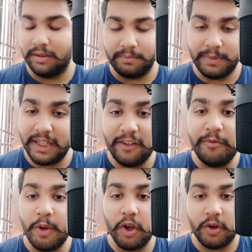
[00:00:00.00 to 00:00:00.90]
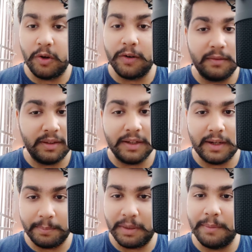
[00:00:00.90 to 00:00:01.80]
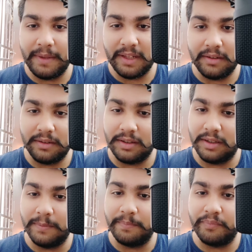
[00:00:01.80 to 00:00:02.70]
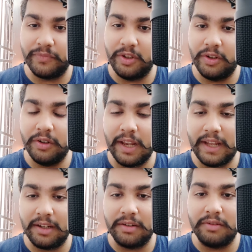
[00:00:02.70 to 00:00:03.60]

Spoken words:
believe me or not, the upcoming like